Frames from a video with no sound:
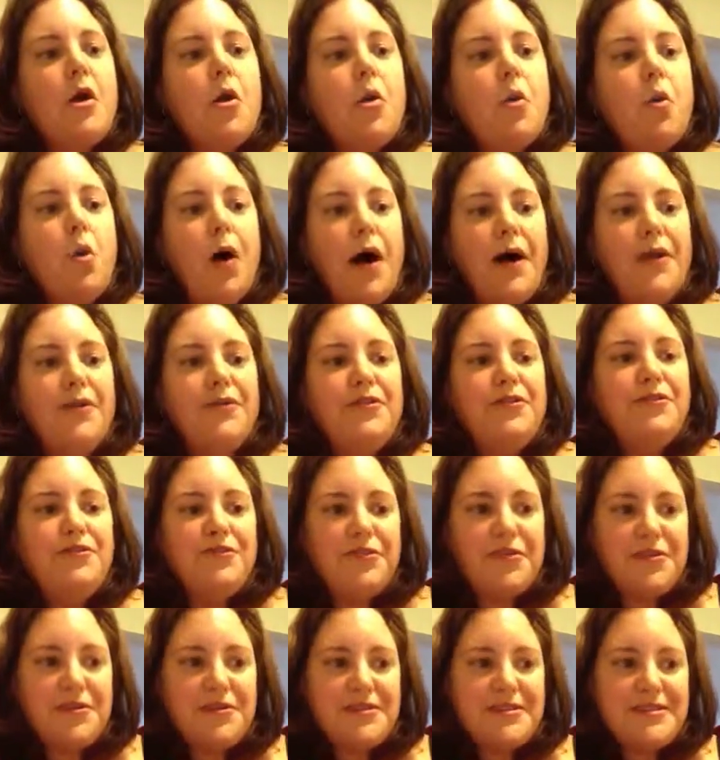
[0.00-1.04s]
one
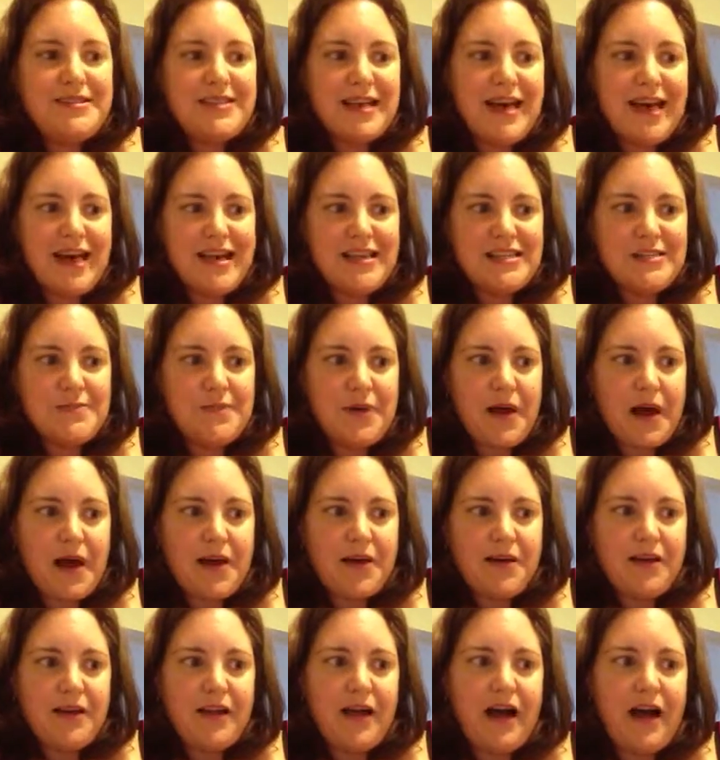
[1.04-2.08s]
full-size
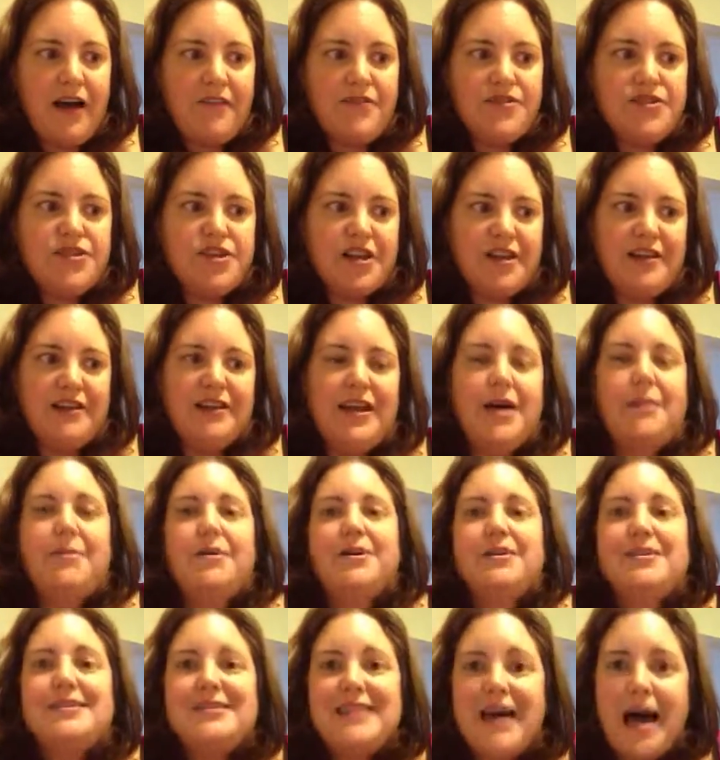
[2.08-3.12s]
bottle of gel
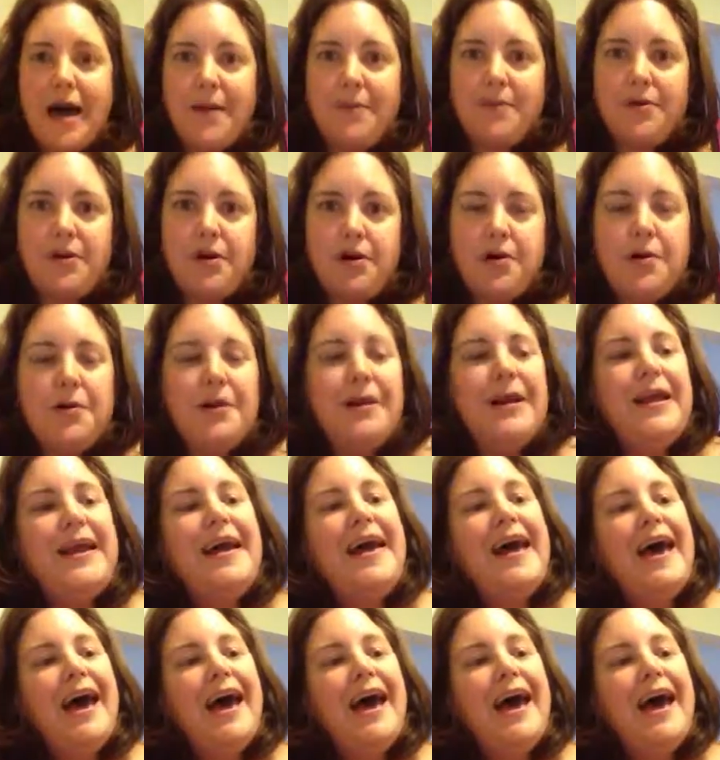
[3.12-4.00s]
enamel top coat,